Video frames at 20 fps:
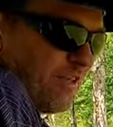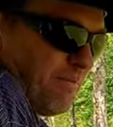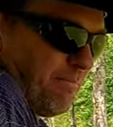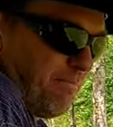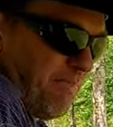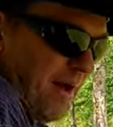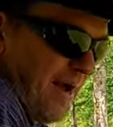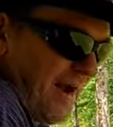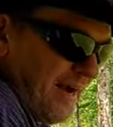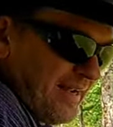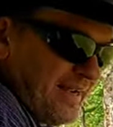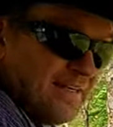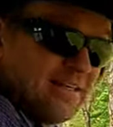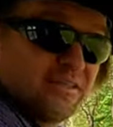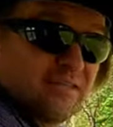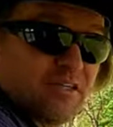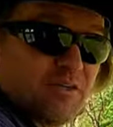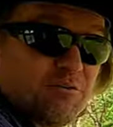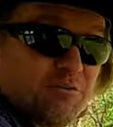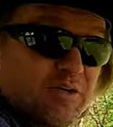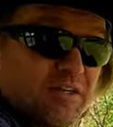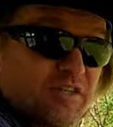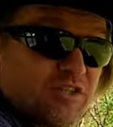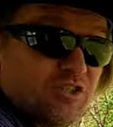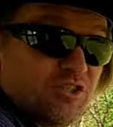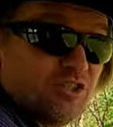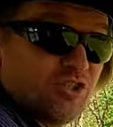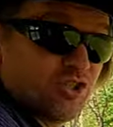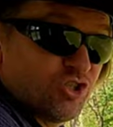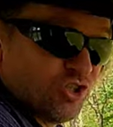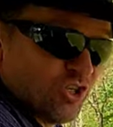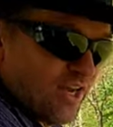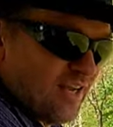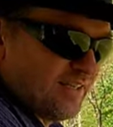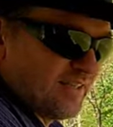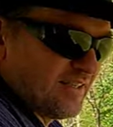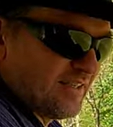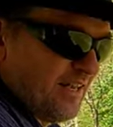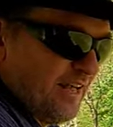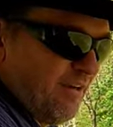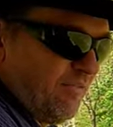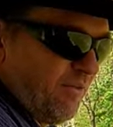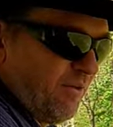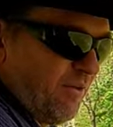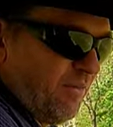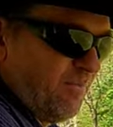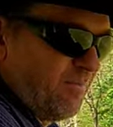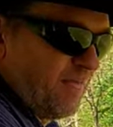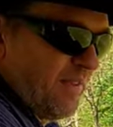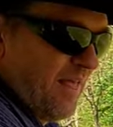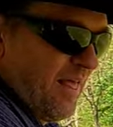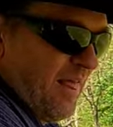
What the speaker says: to the body until it reaches chest level.